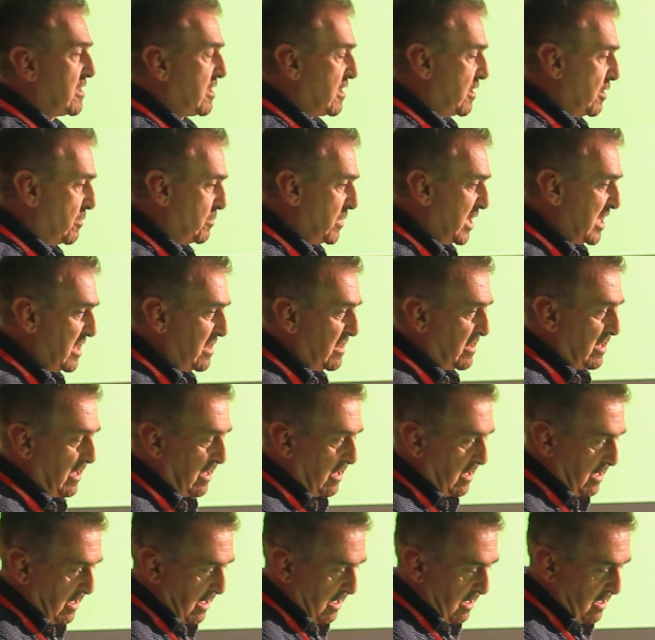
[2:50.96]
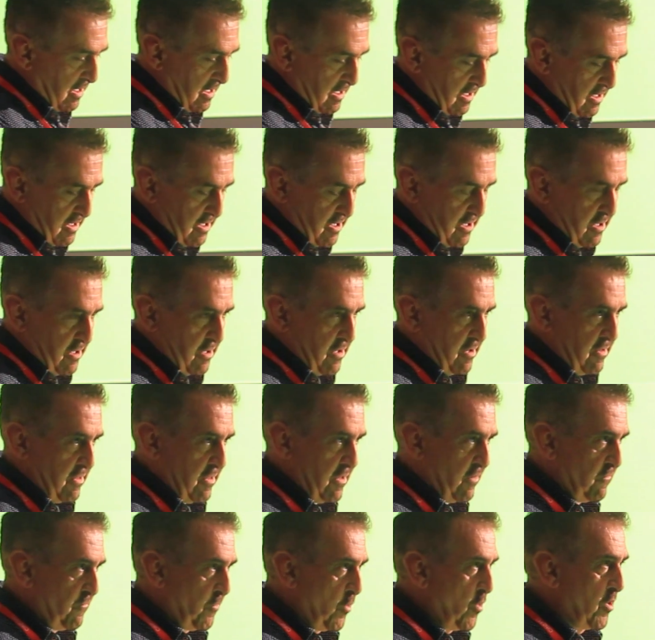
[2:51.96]
So basically
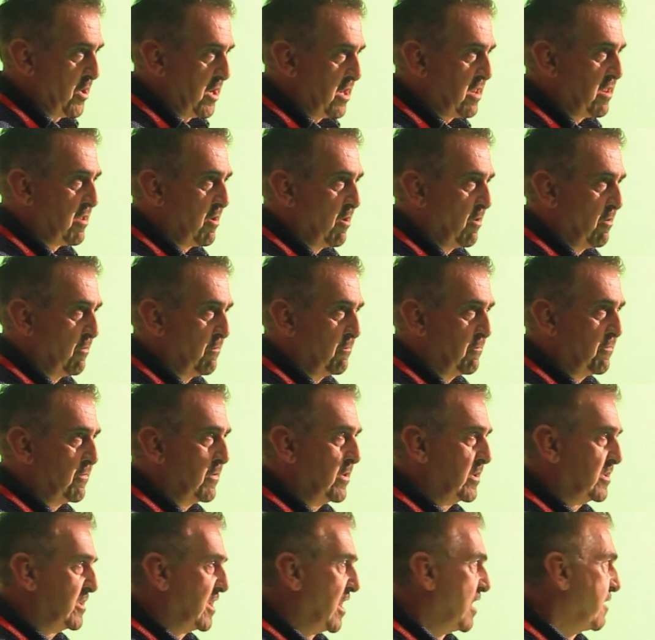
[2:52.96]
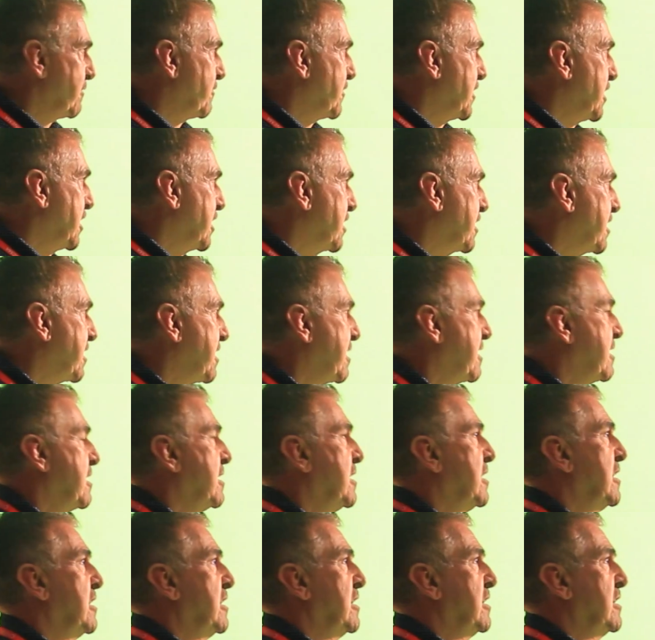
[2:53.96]
the voice of diverse
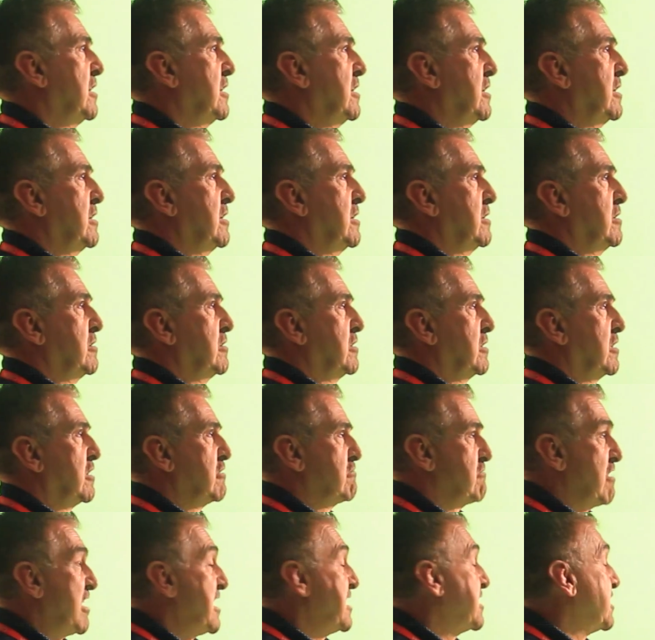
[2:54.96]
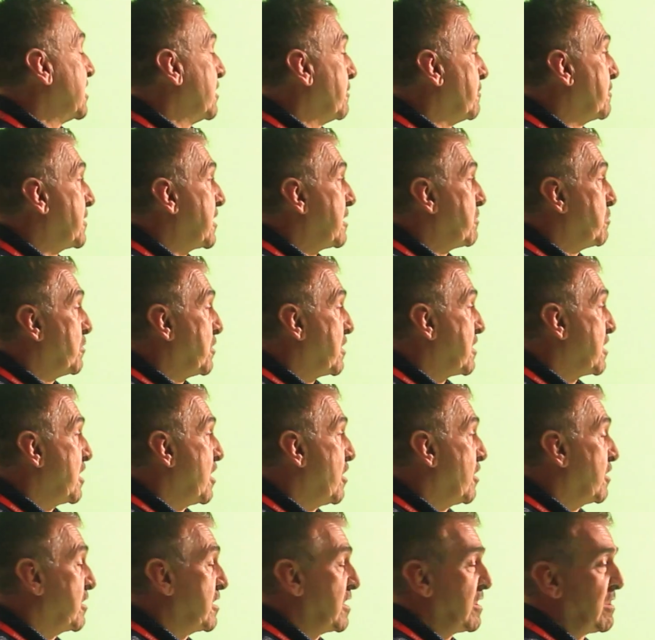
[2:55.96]
creatives was
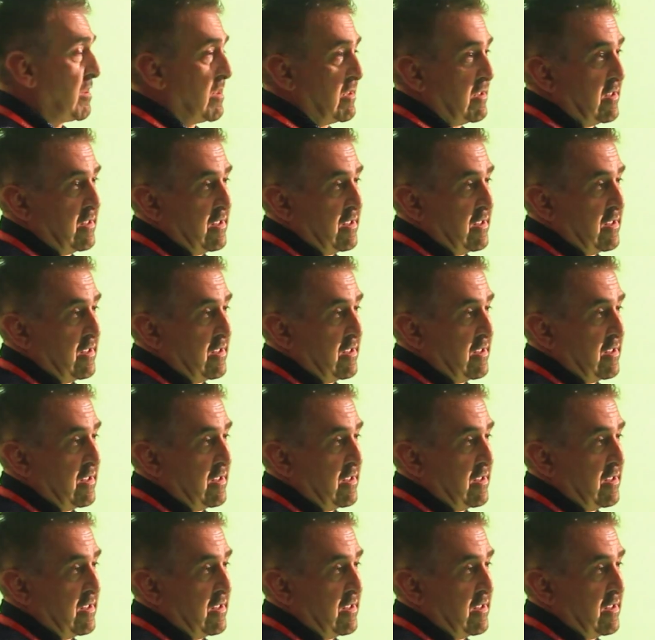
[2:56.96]
lost,